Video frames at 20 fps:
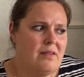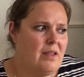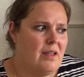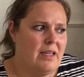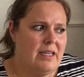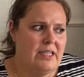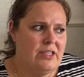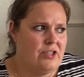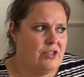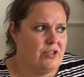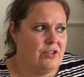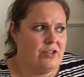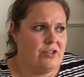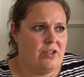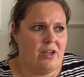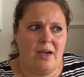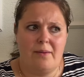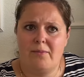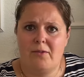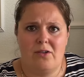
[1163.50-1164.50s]
It's just,
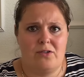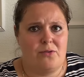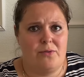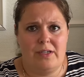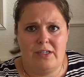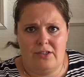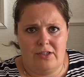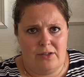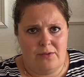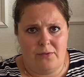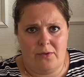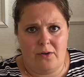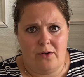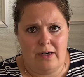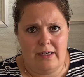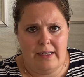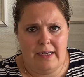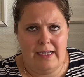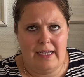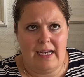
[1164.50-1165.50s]
I'm not reaching for
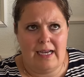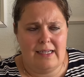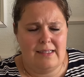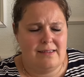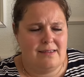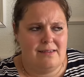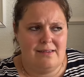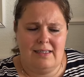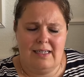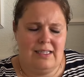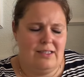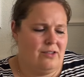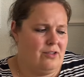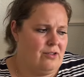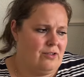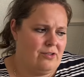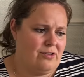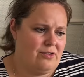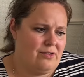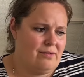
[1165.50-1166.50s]
it. It has, it's
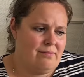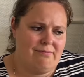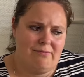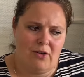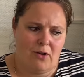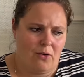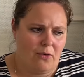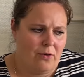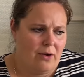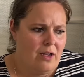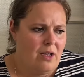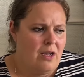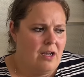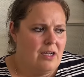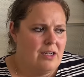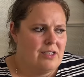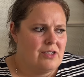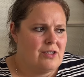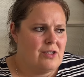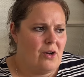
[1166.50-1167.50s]
just, no.
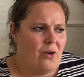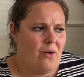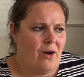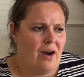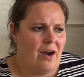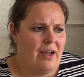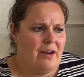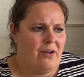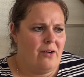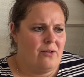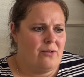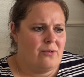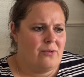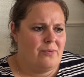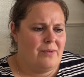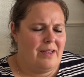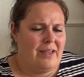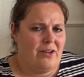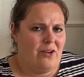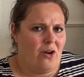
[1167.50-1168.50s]
So I don't
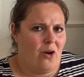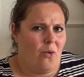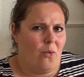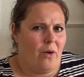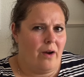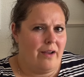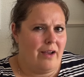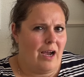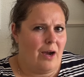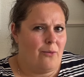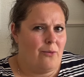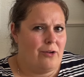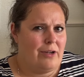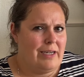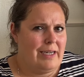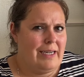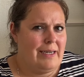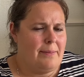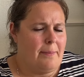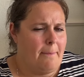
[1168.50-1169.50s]
really know why I would
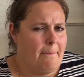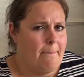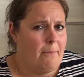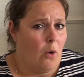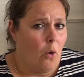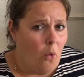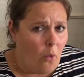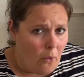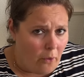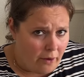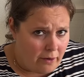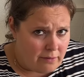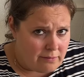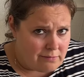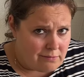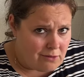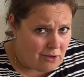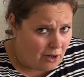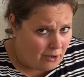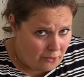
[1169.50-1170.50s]
need more
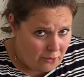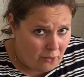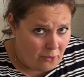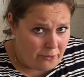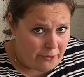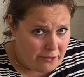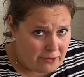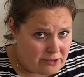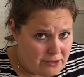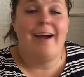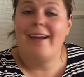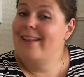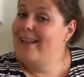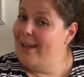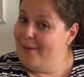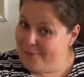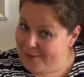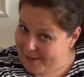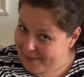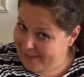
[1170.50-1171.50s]
card holders. I
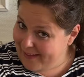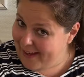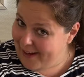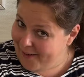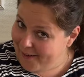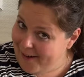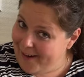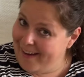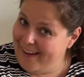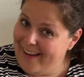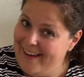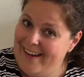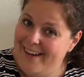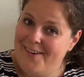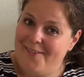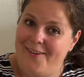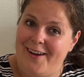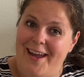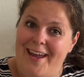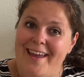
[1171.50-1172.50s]
left it there
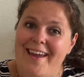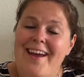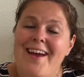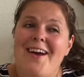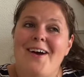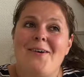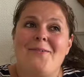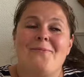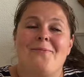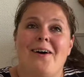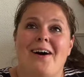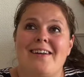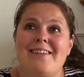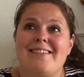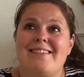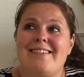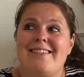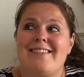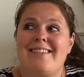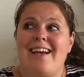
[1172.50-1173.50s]
anyway,
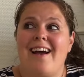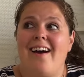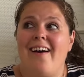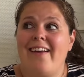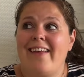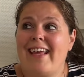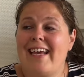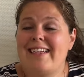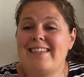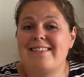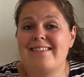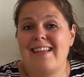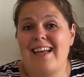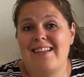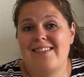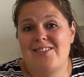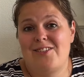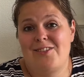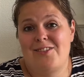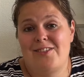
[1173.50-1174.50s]
but I guess
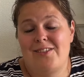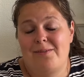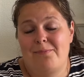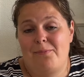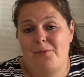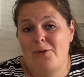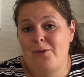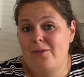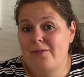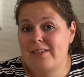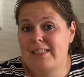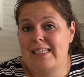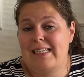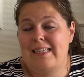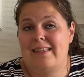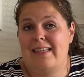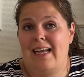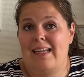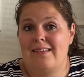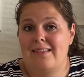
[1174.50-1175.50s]
that just proves
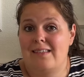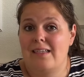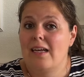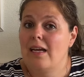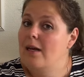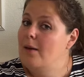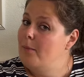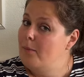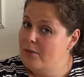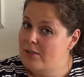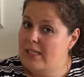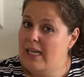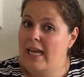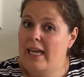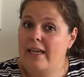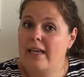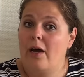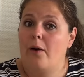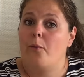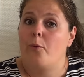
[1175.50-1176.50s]
it that
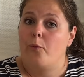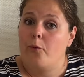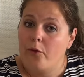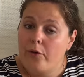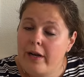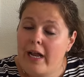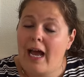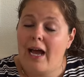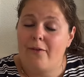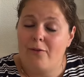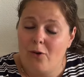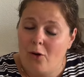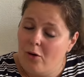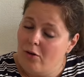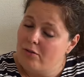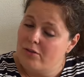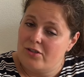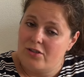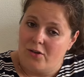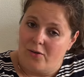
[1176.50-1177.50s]
Bottega would have
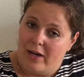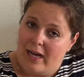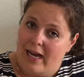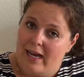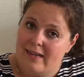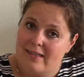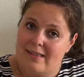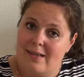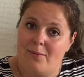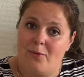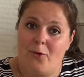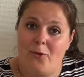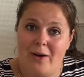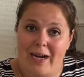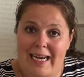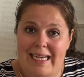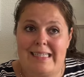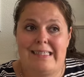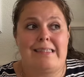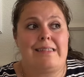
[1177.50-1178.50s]
also had some
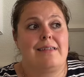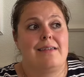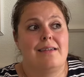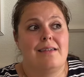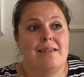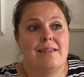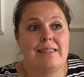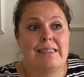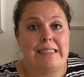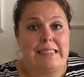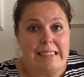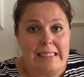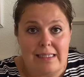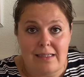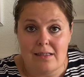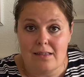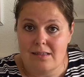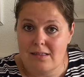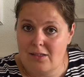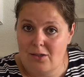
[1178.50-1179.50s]
great
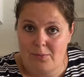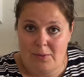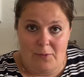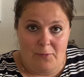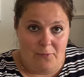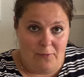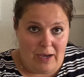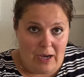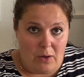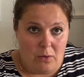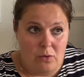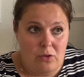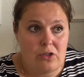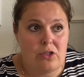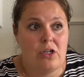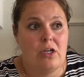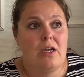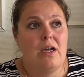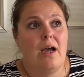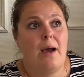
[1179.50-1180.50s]
deals to be found,
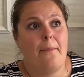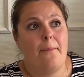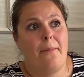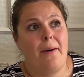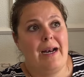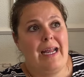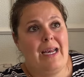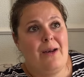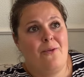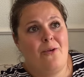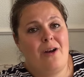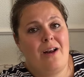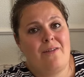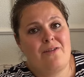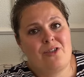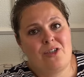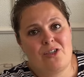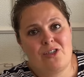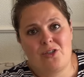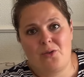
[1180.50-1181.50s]
but it would have
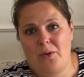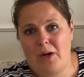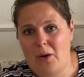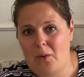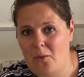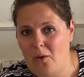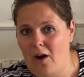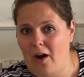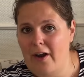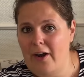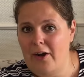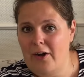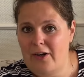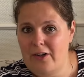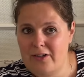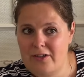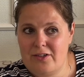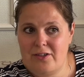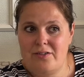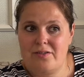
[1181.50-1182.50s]
just
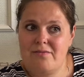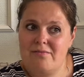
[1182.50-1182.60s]
required